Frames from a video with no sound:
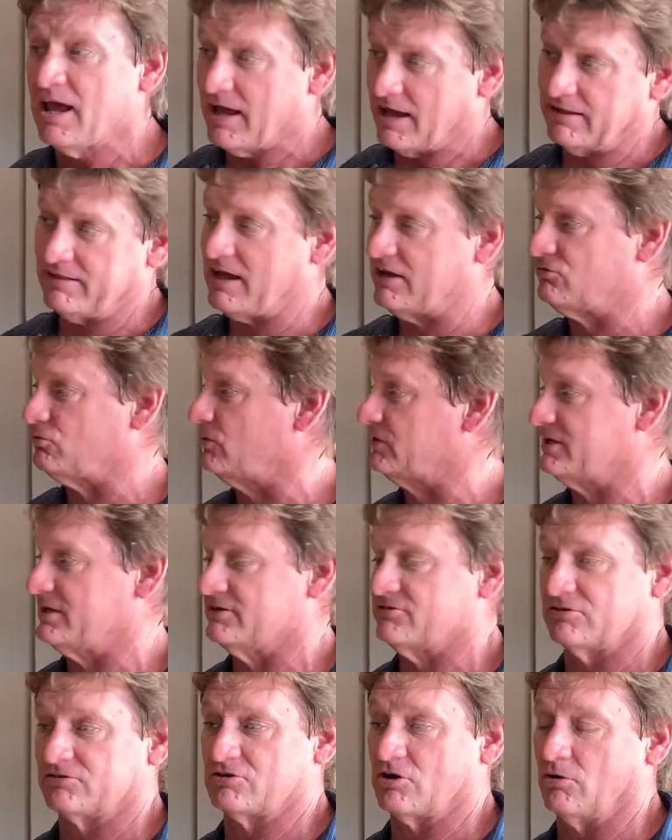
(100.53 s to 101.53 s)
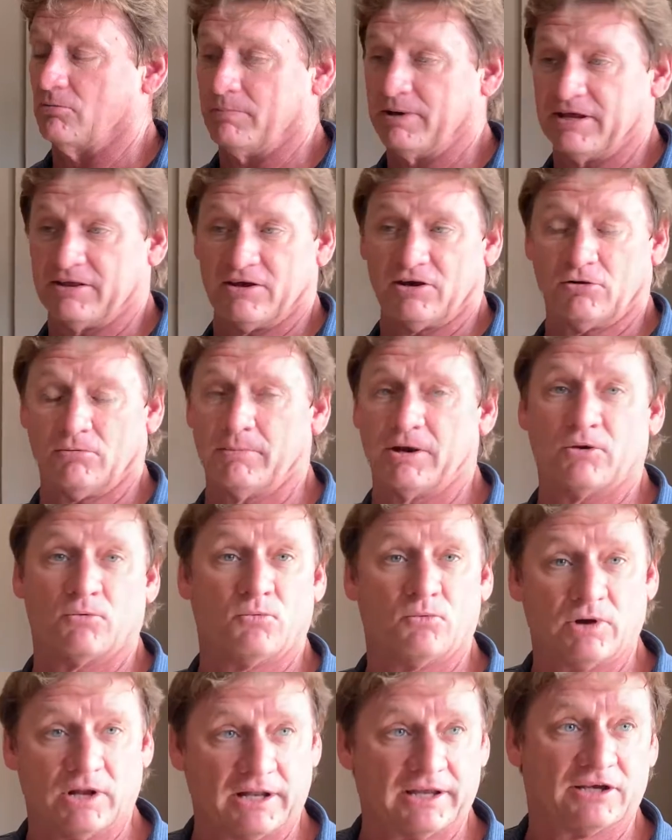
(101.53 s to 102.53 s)
And that's what this is going to be. They're going to be
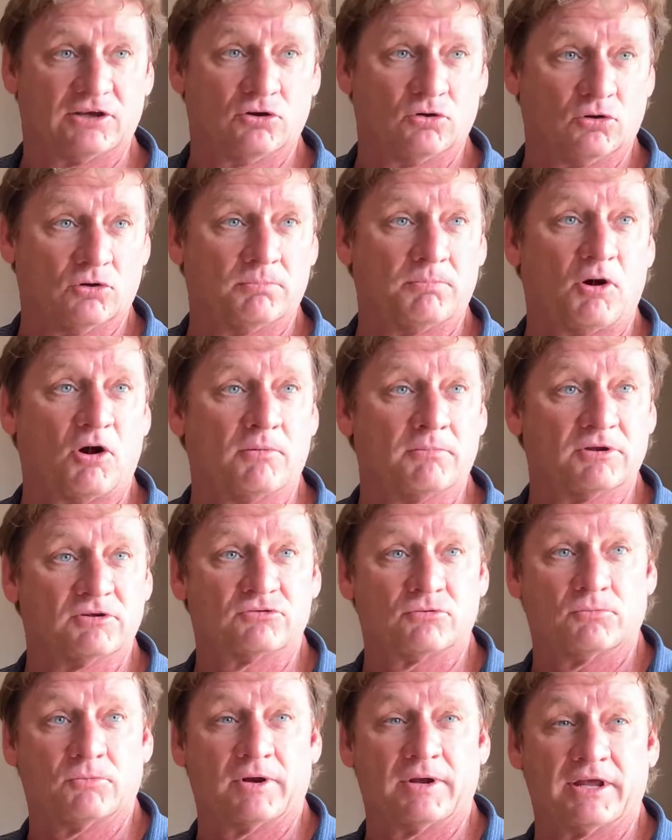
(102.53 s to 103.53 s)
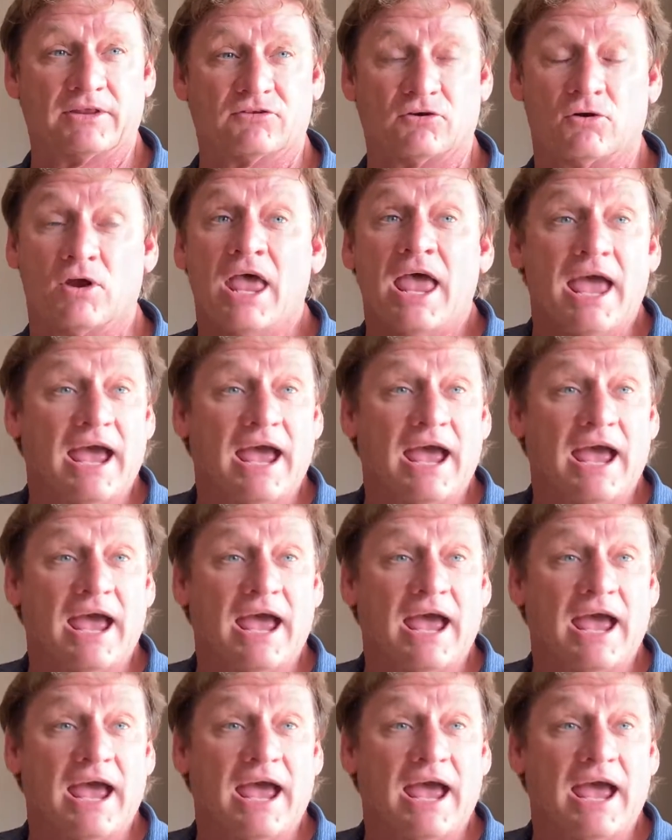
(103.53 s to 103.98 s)
really cool apartments when we get there,